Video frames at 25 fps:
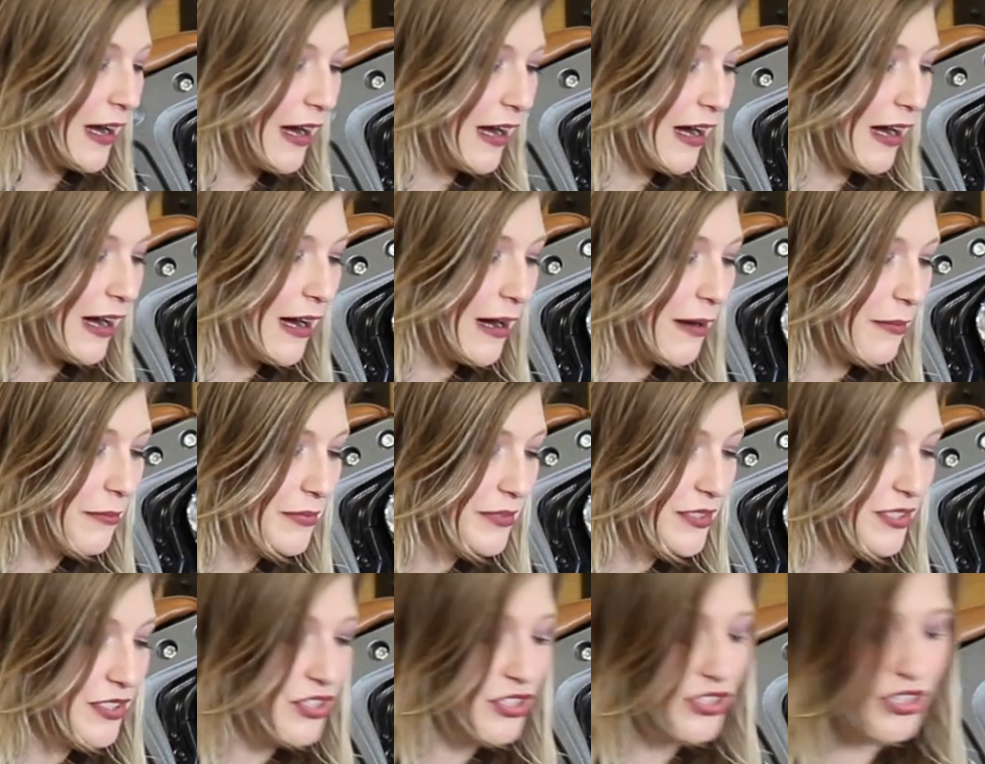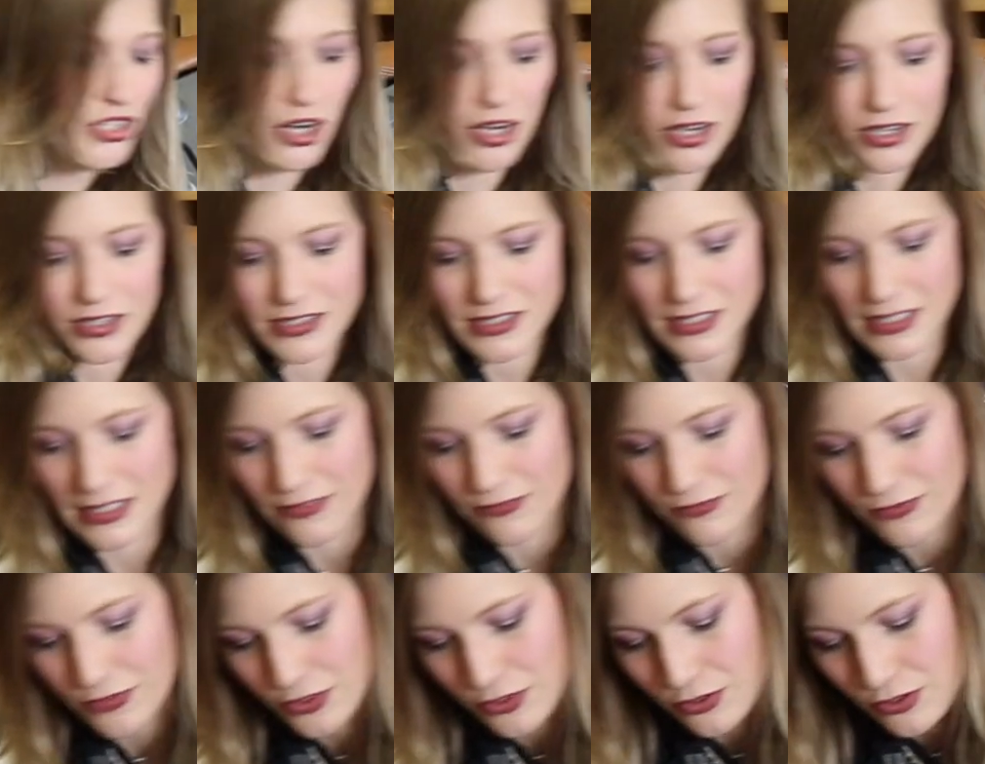To start,
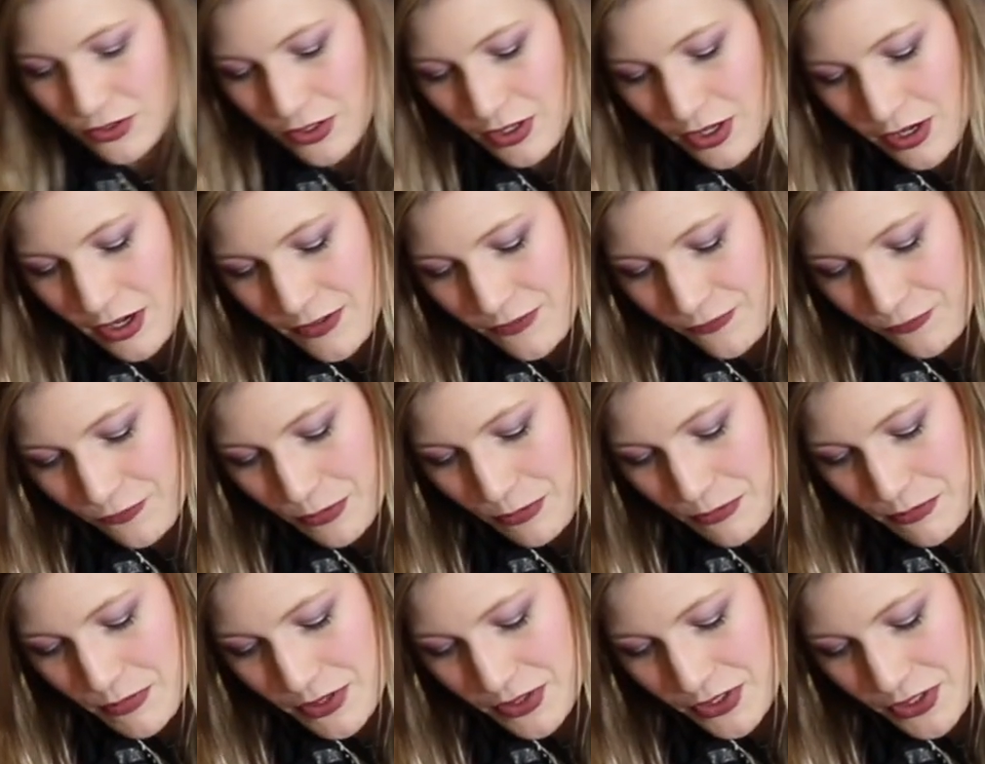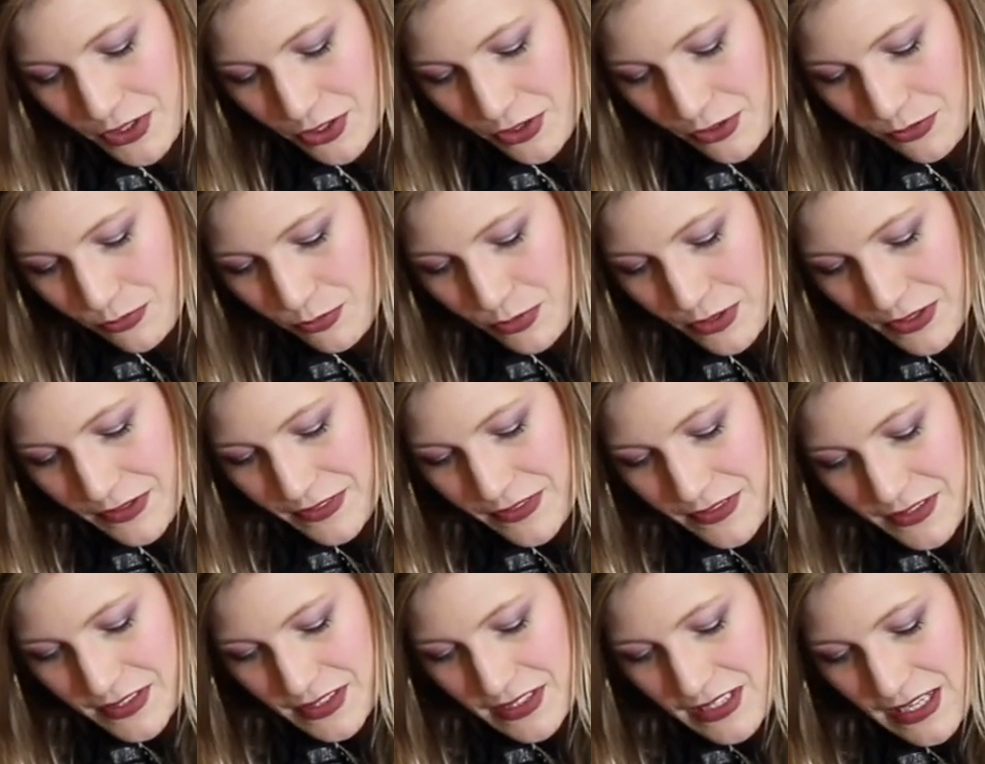if you're unfamiliar with
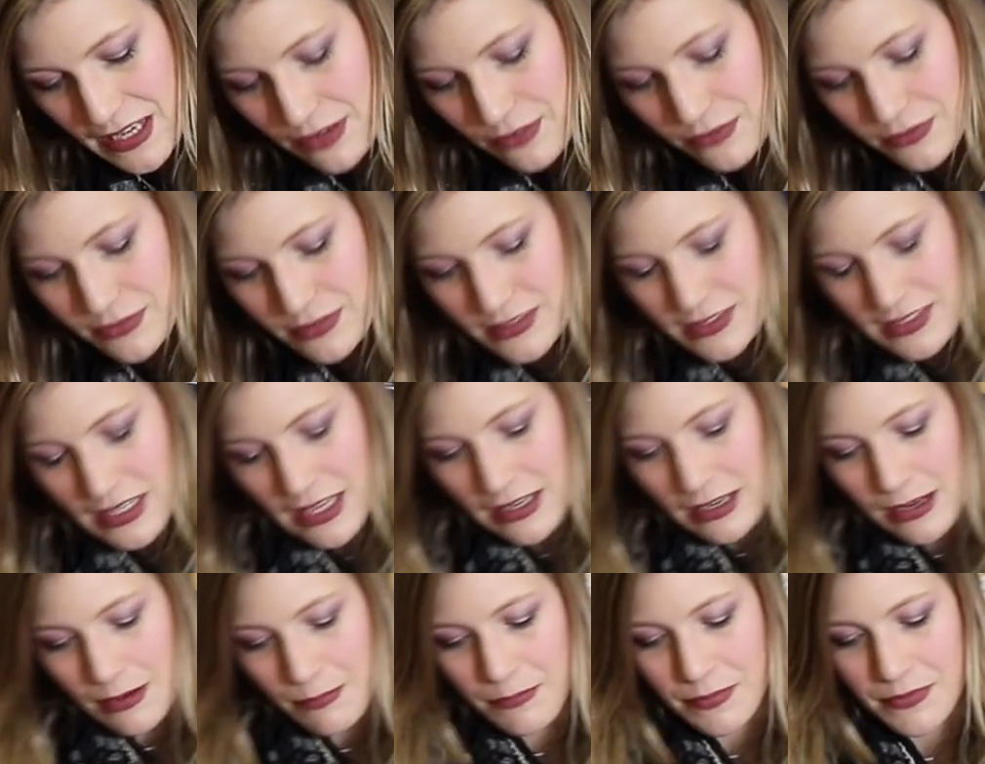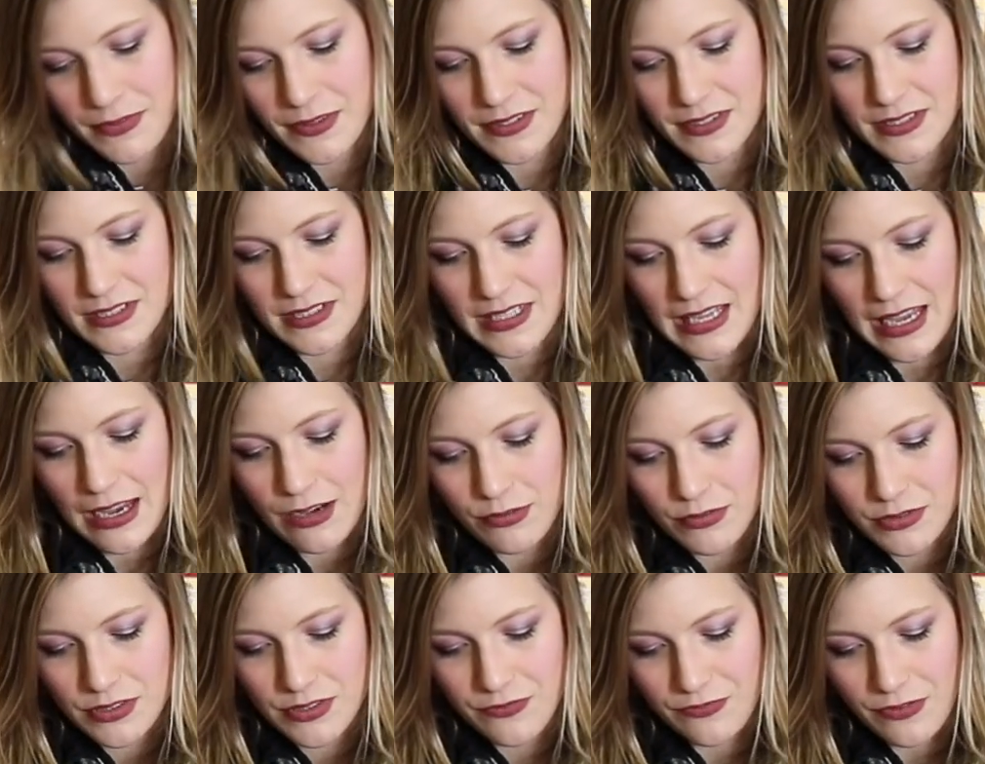the Scout setup, the
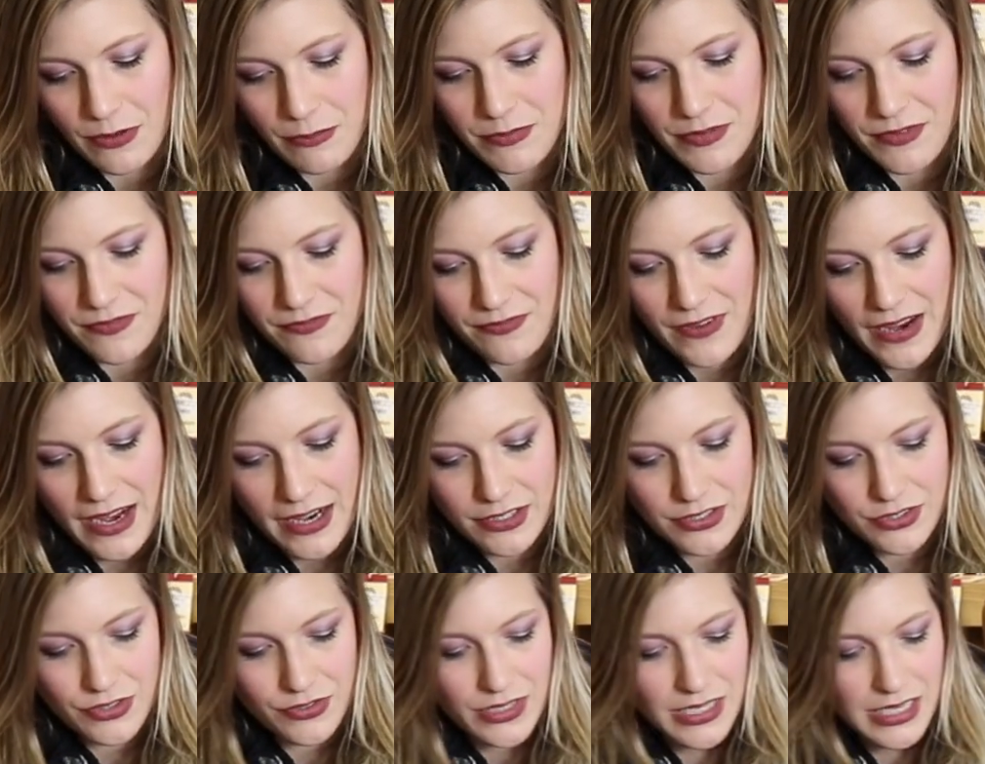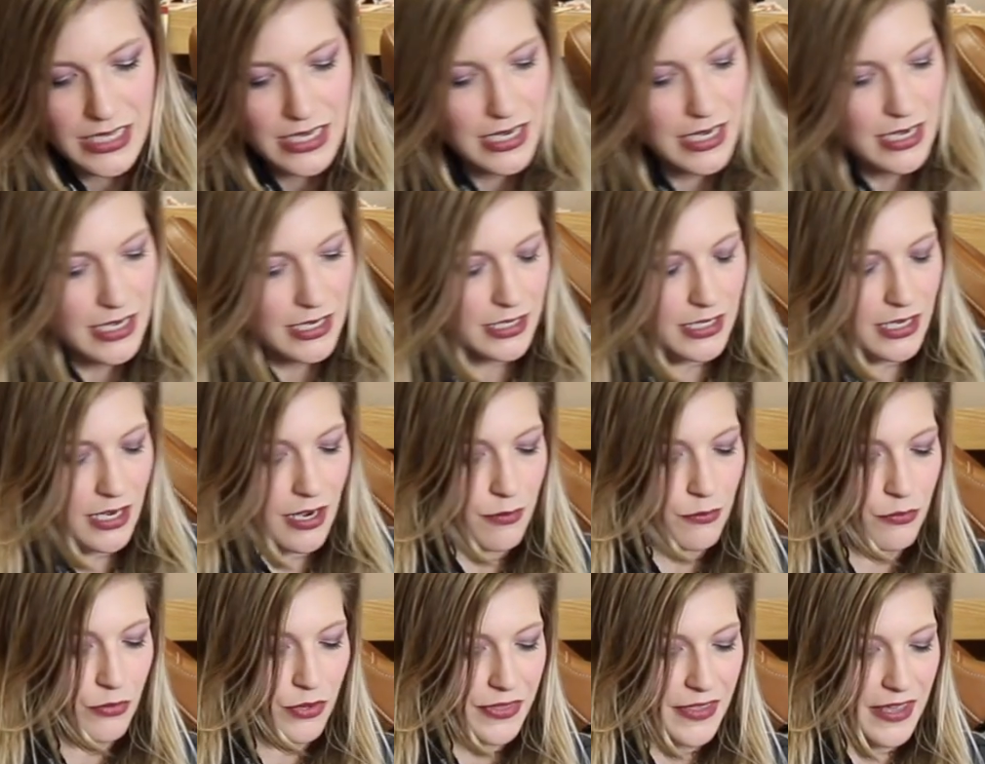Scouts from the factory
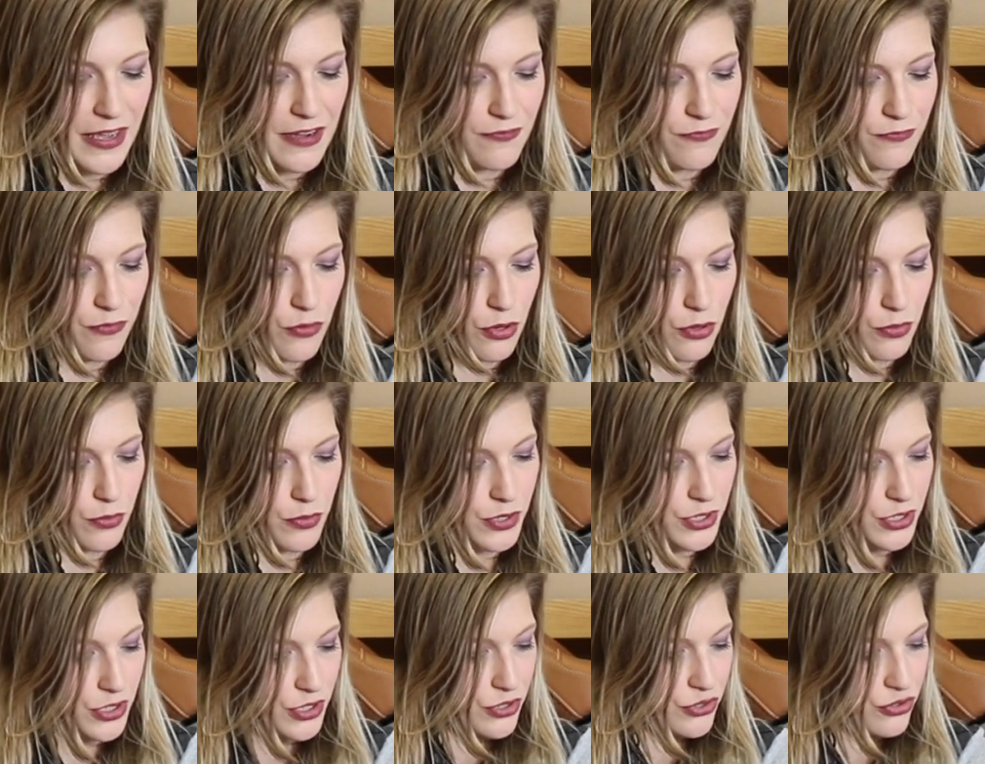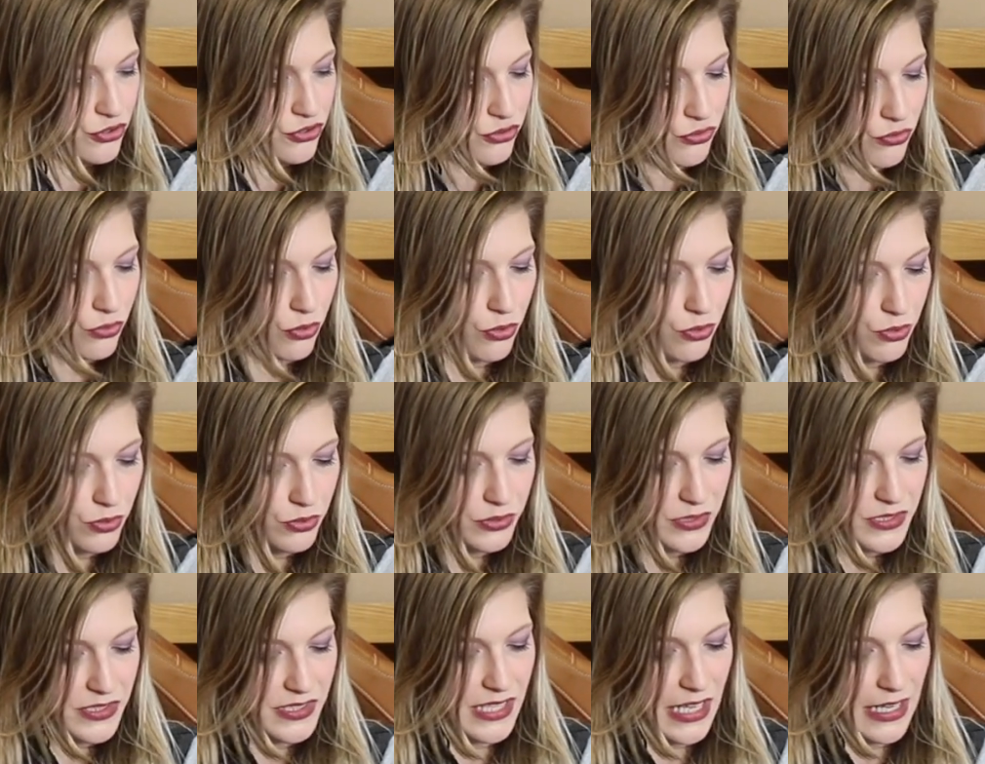come with a forward
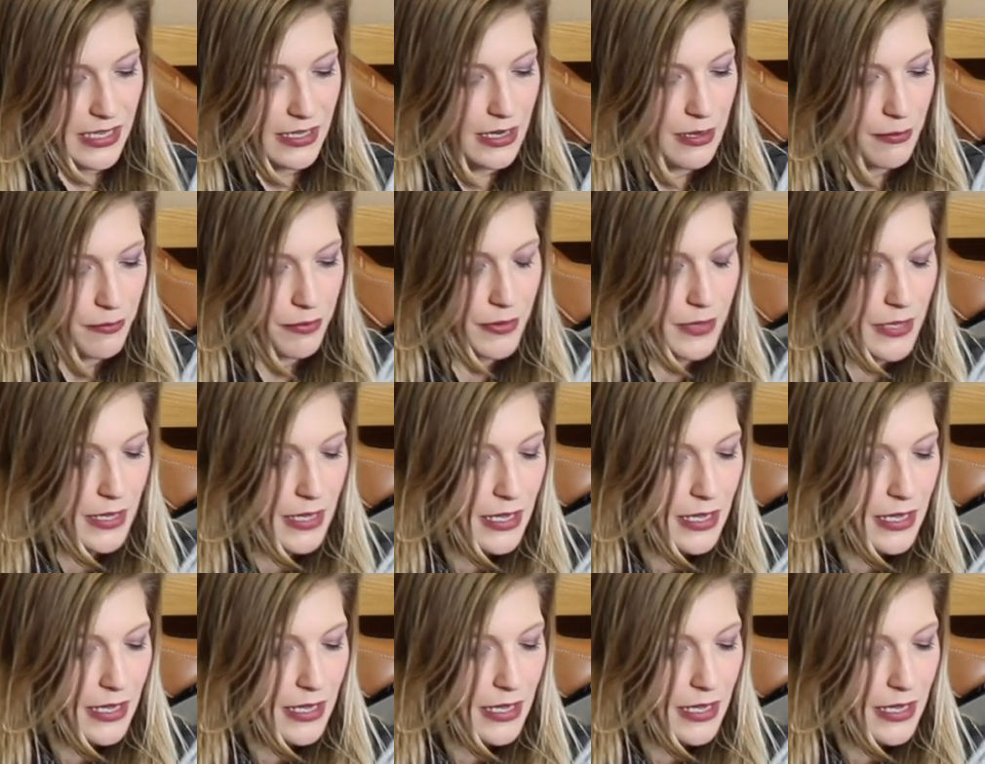control setup.